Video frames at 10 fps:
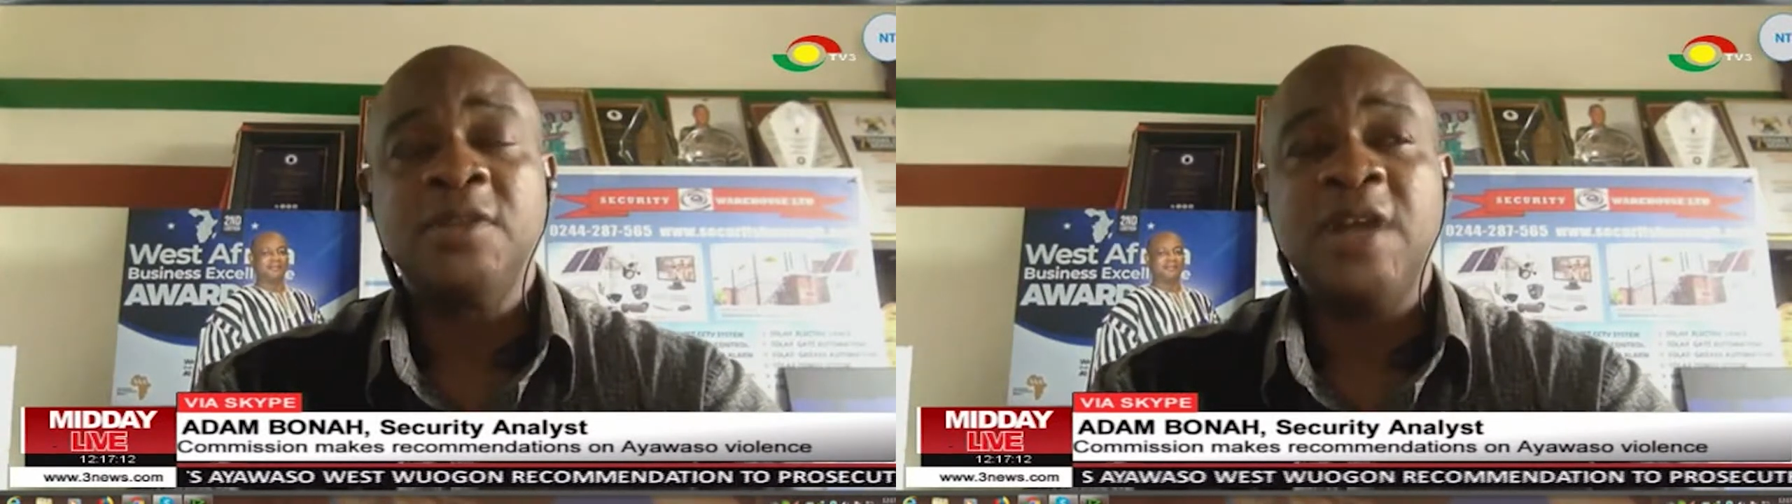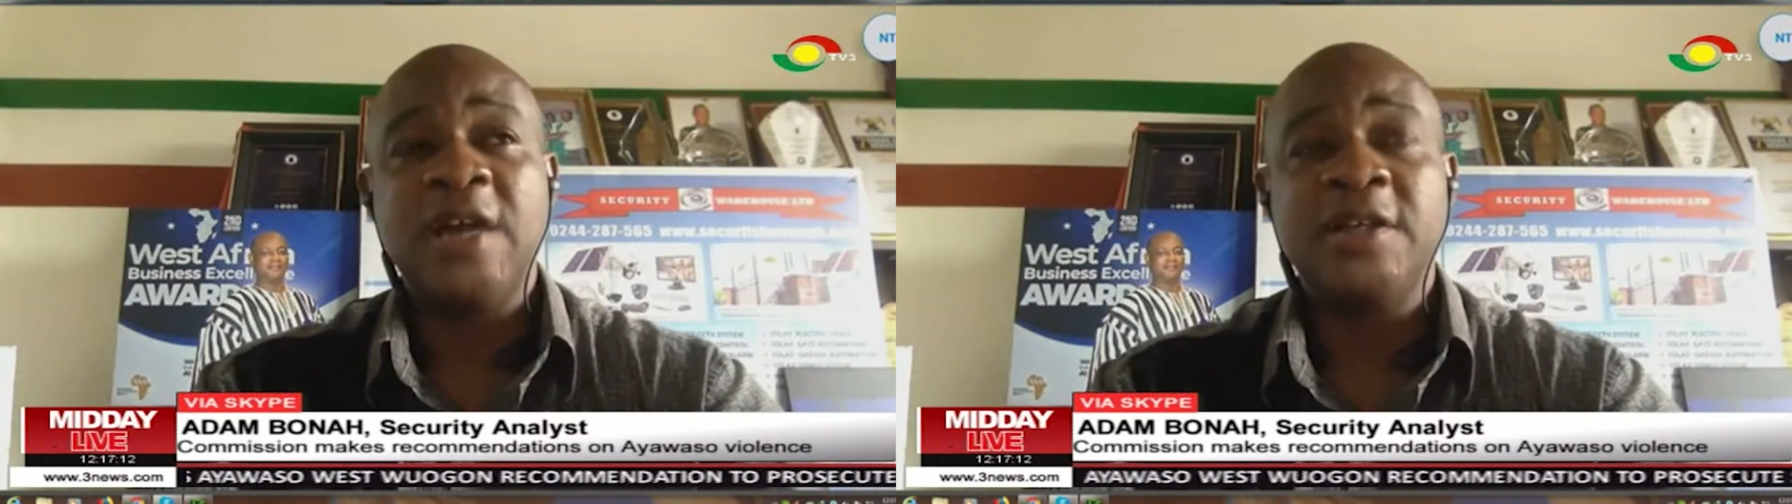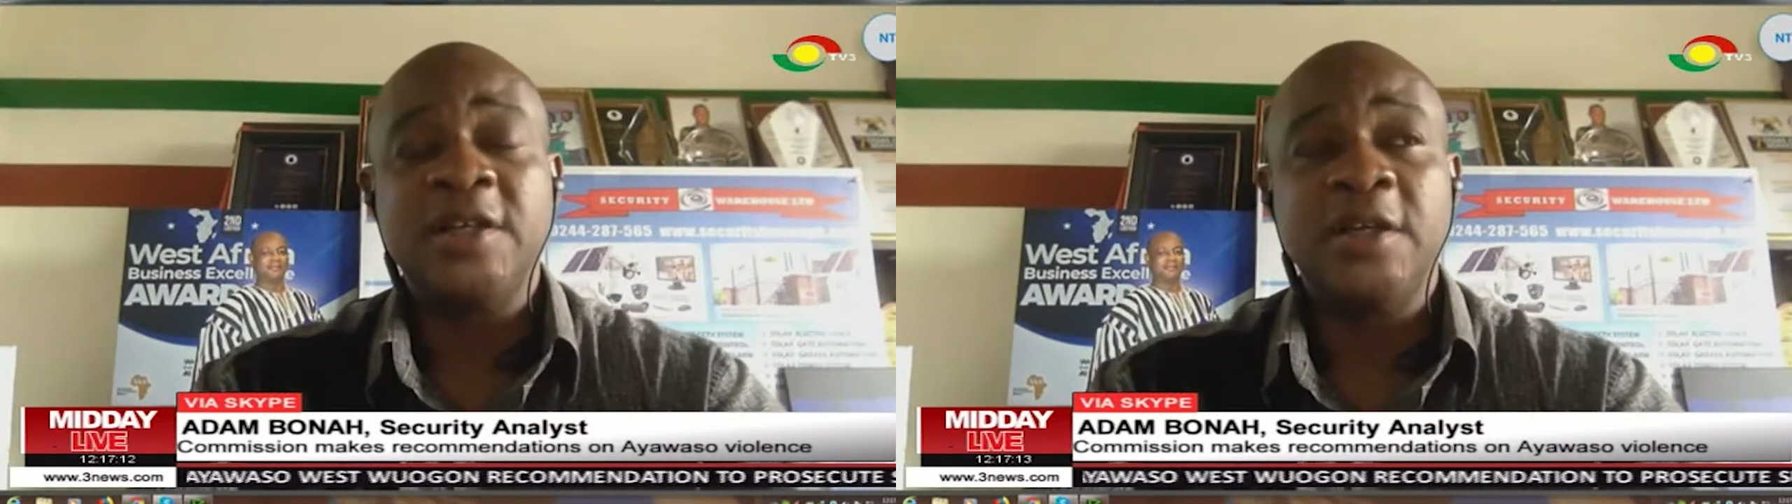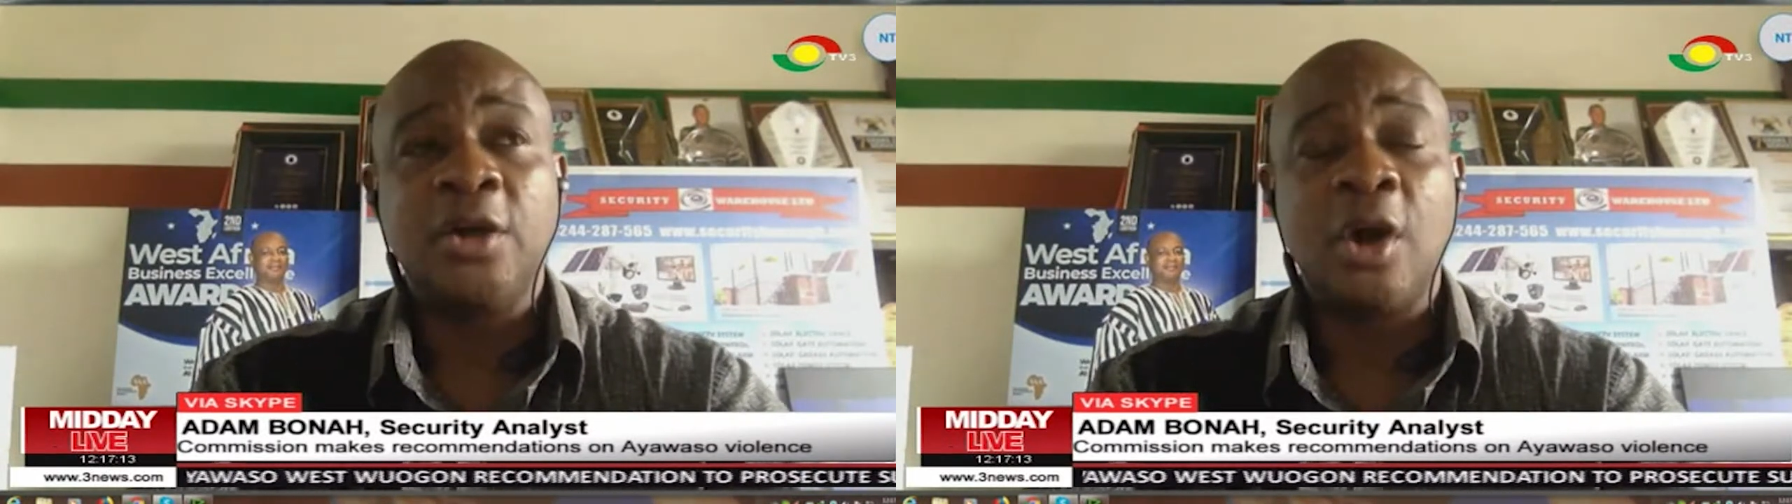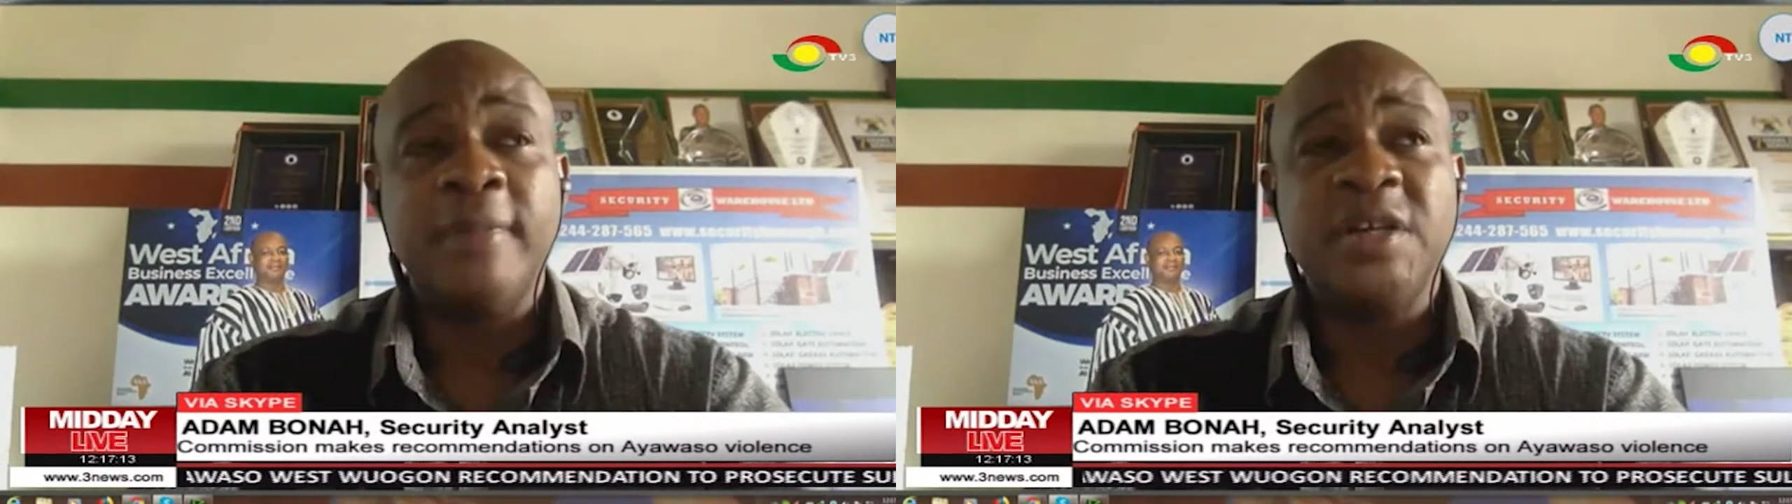that the
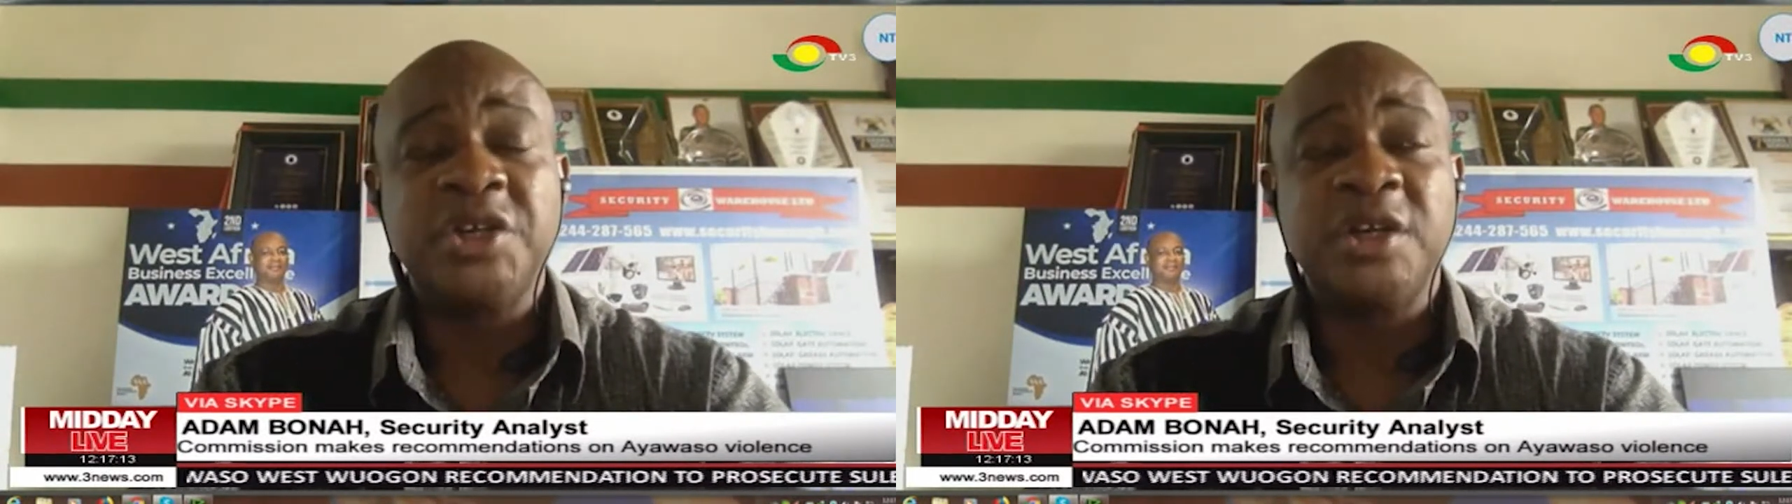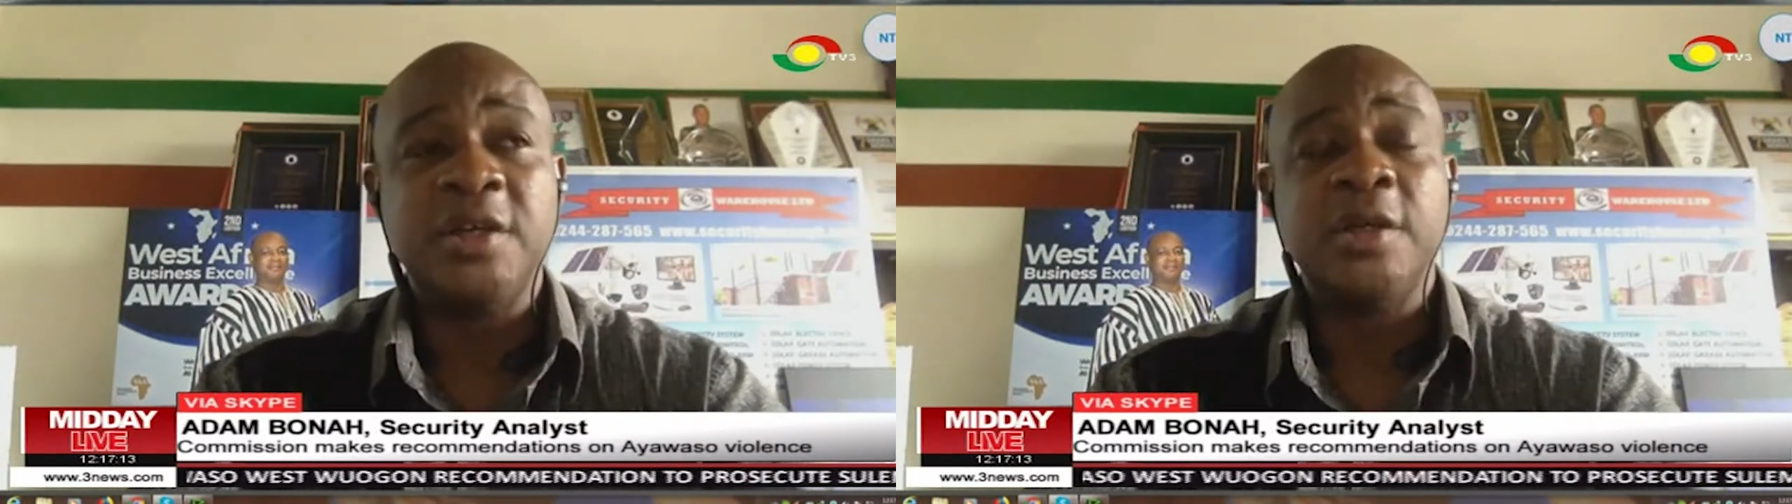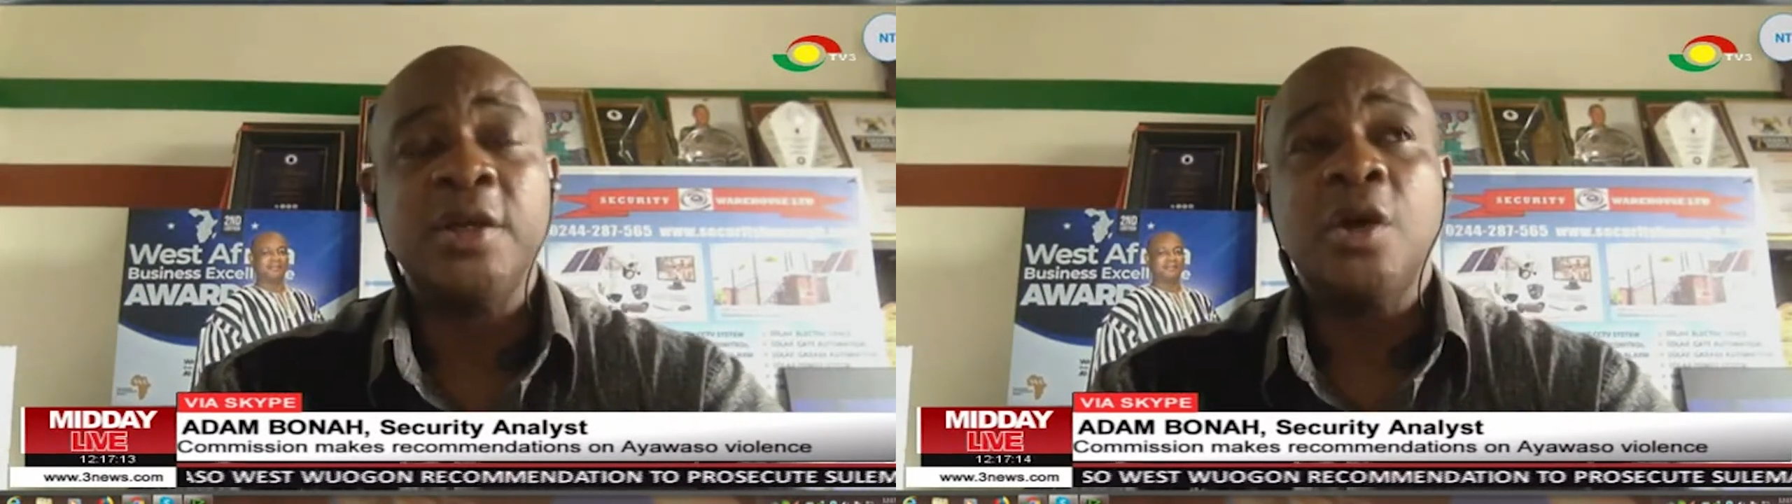commission